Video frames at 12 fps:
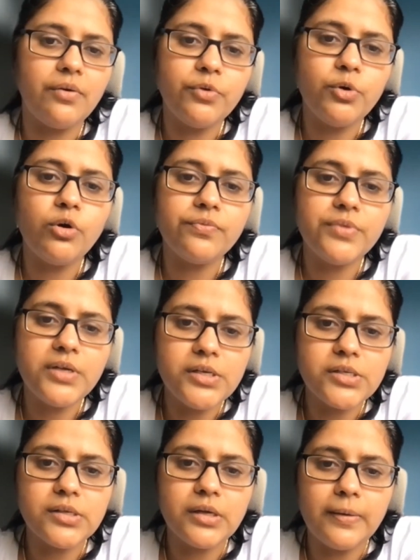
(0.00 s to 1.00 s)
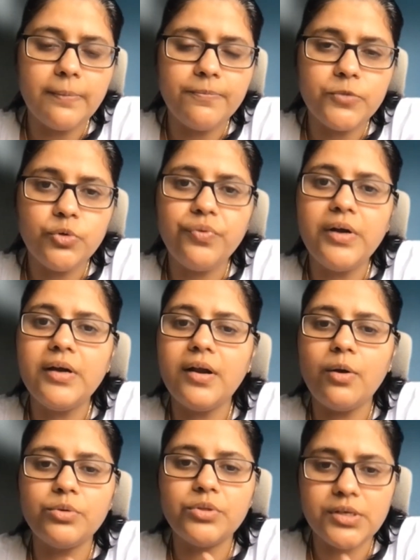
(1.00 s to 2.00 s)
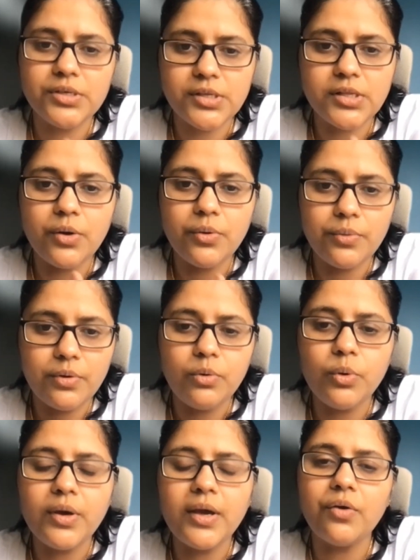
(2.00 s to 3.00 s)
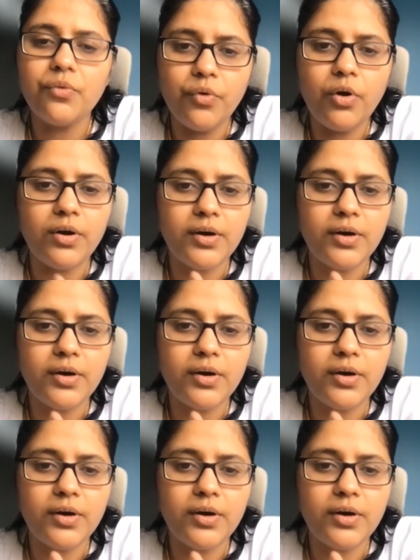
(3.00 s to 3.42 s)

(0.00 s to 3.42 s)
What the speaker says: Few of these to filter out things that they're looking for.